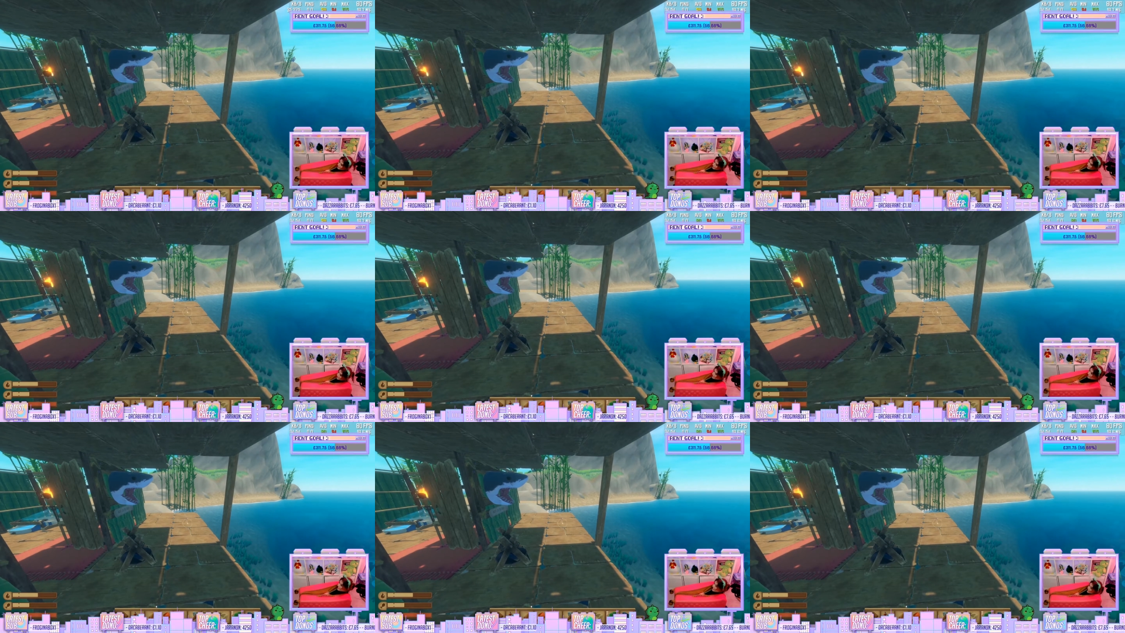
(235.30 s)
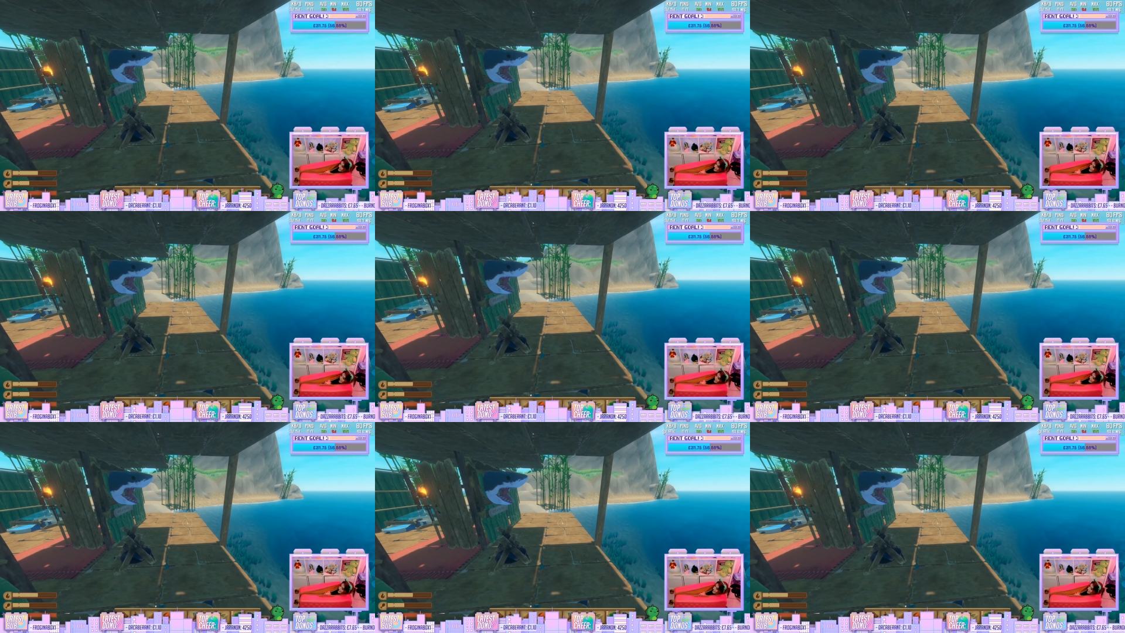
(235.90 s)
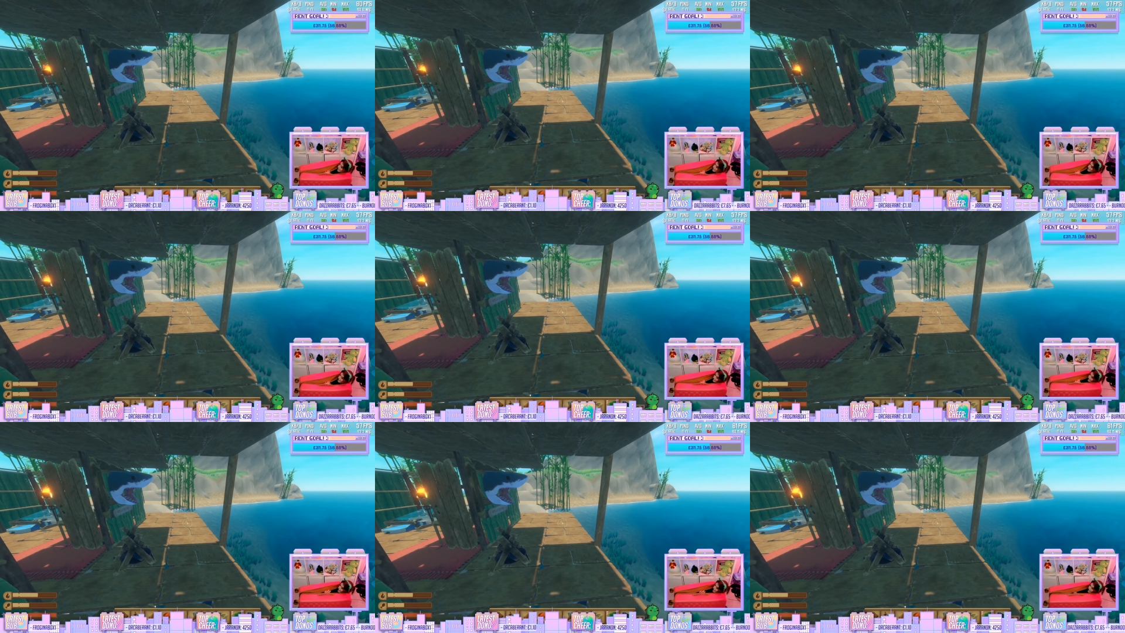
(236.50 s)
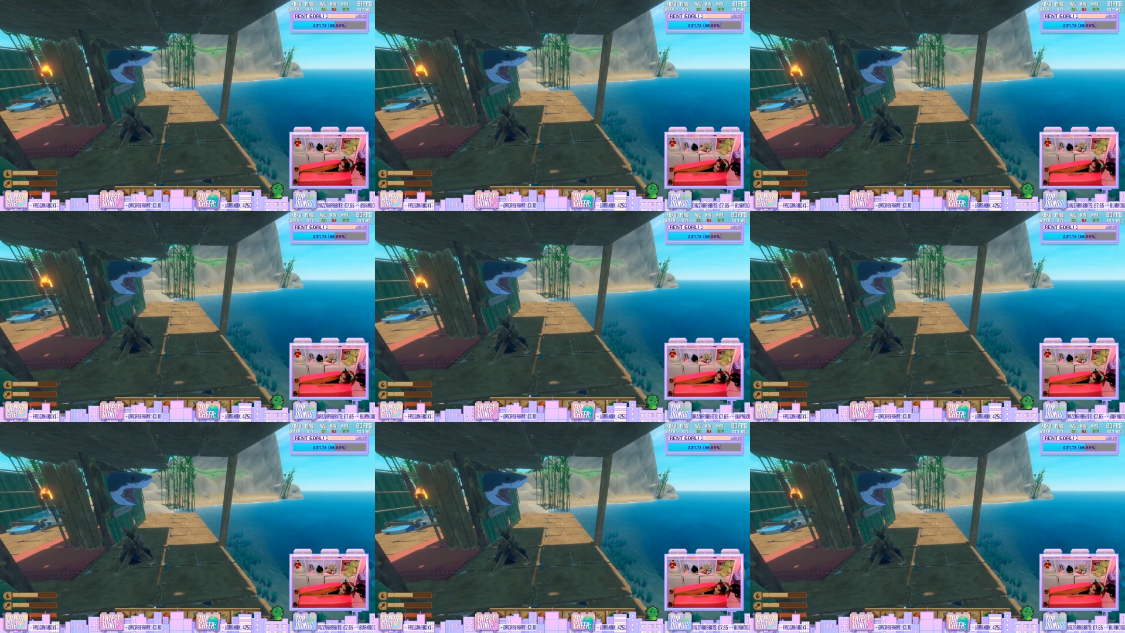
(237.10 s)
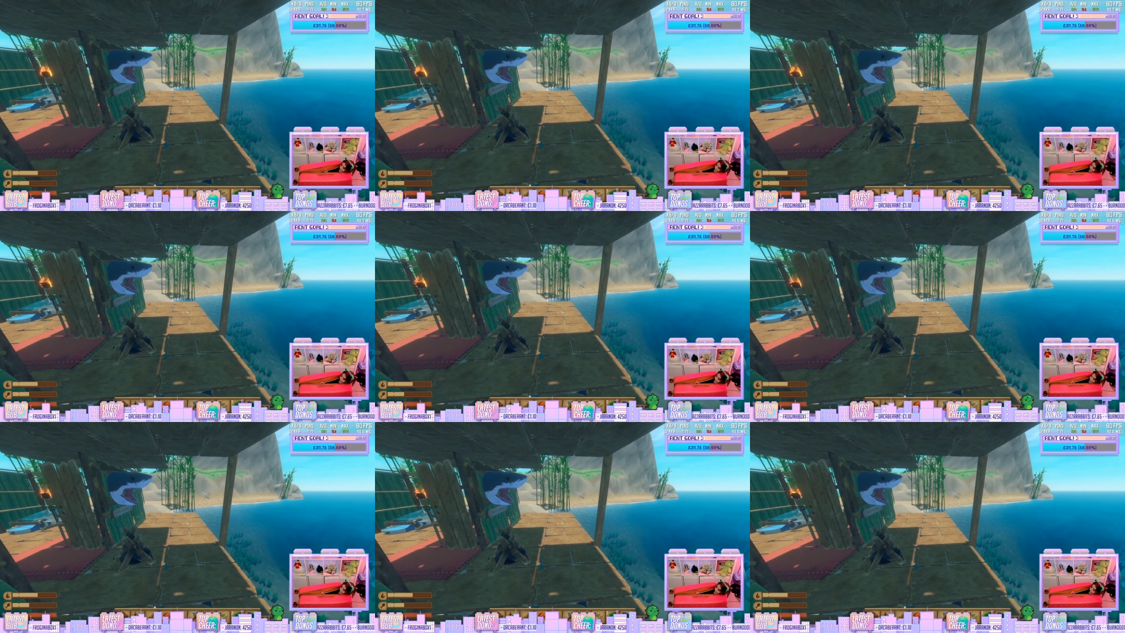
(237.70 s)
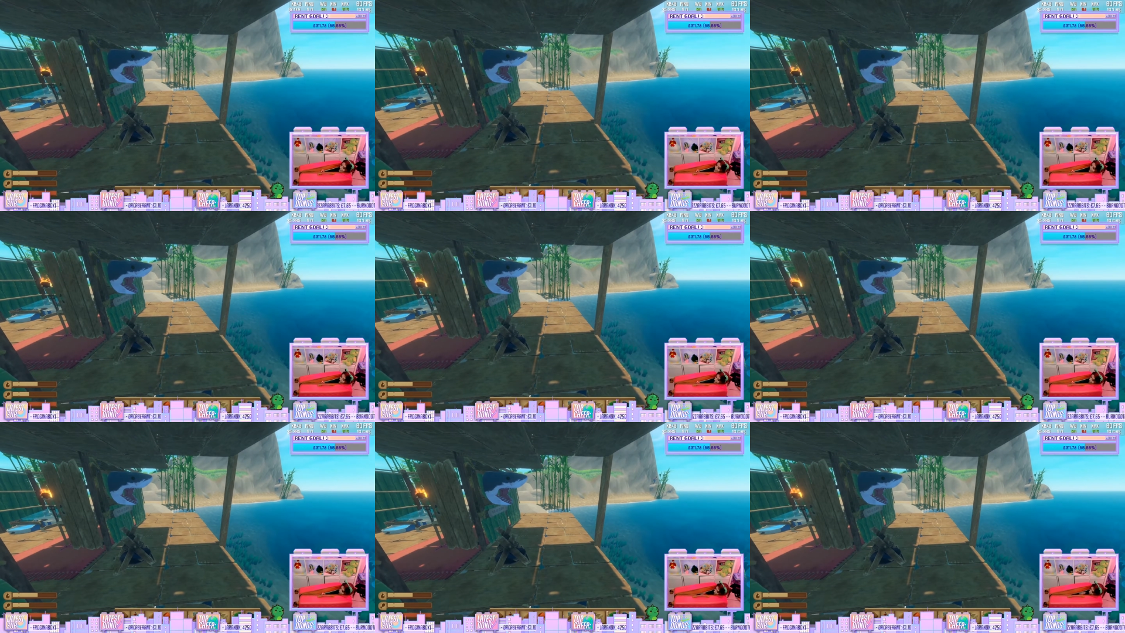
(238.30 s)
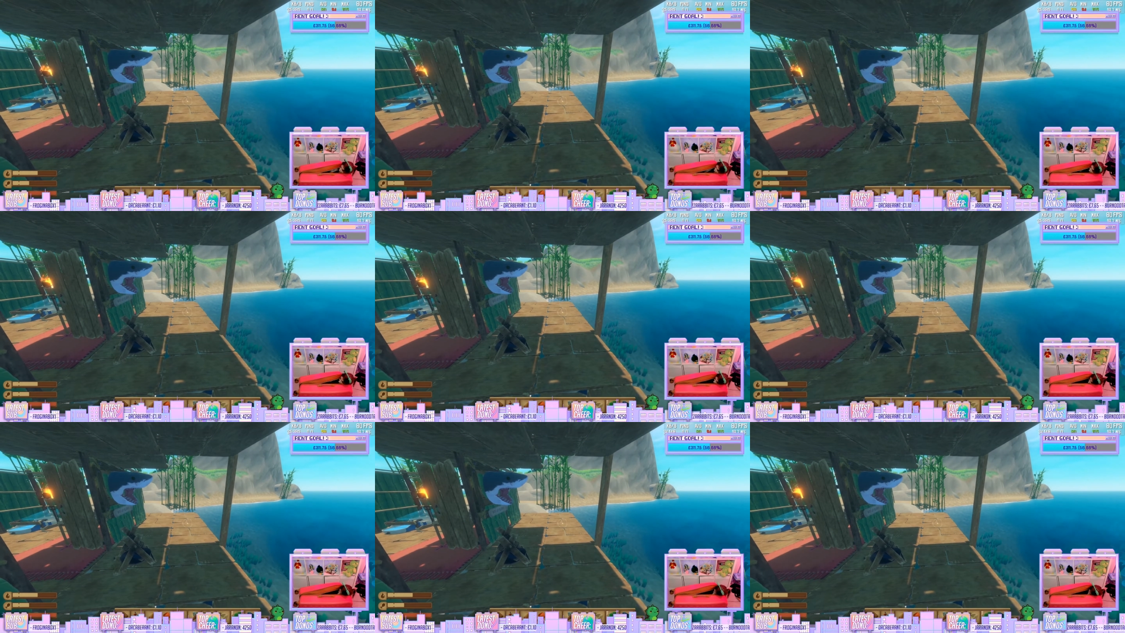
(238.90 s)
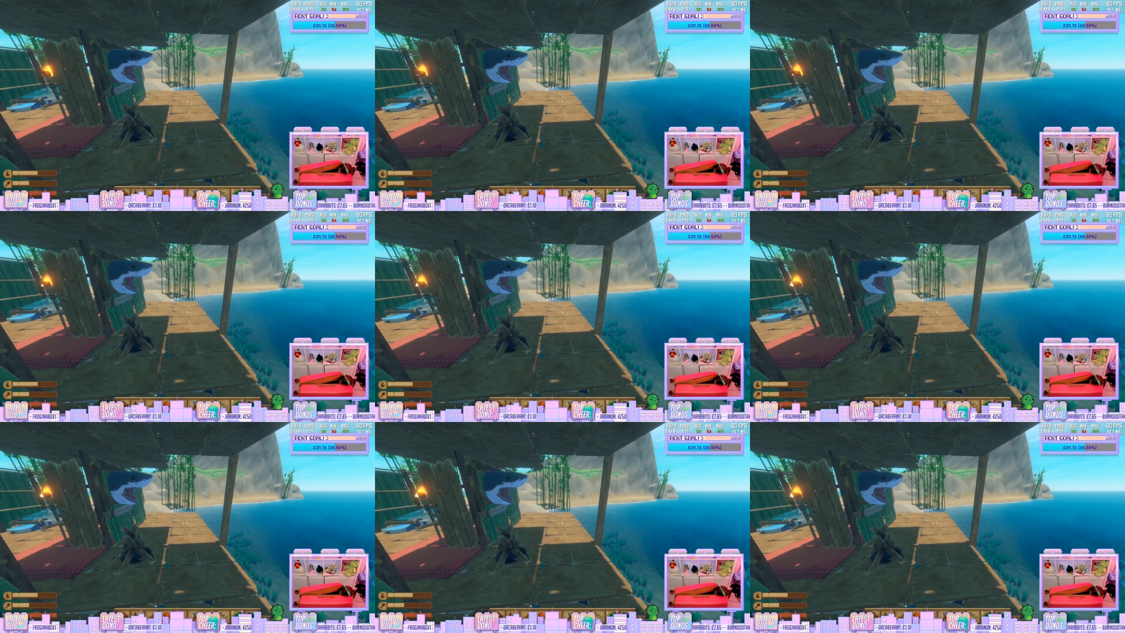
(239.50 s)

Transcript: (no speaker visible)